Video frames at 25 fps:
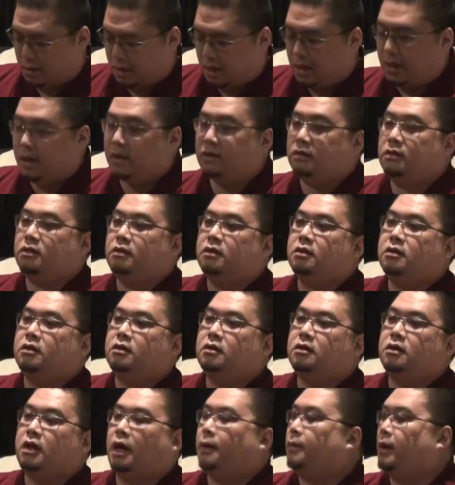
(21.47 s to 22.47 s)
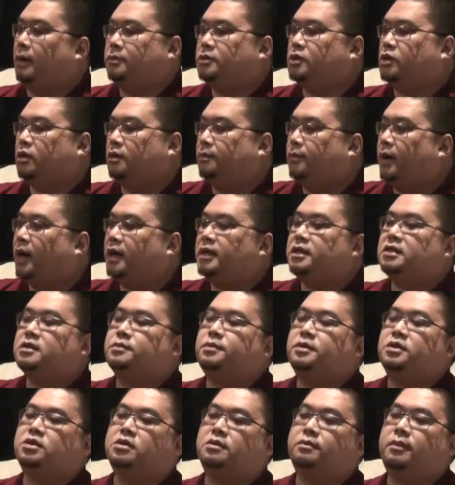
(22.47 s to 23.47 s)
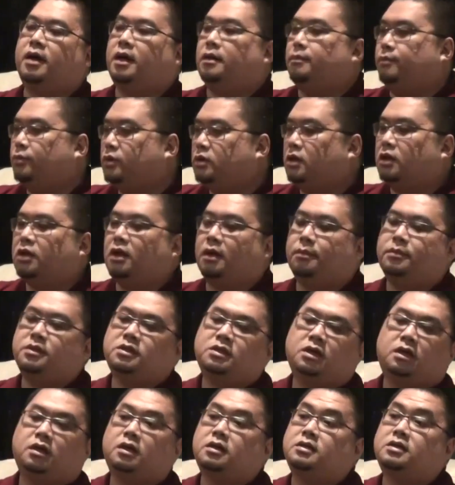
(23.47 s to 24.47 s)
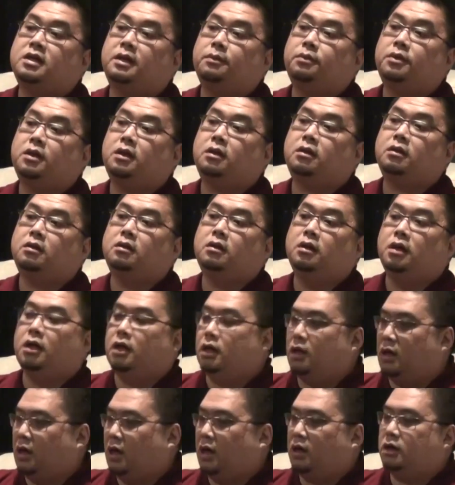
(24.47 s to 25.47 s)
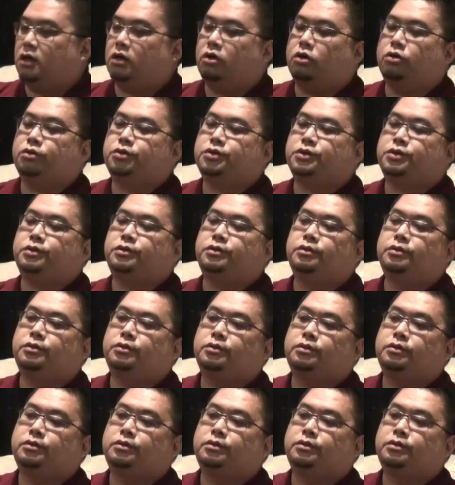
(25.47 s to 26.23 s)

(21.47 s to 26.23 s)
on, I'm sorry, body, speech, and mind. Buddha, Dharma, Sangha, same thing, on our altar.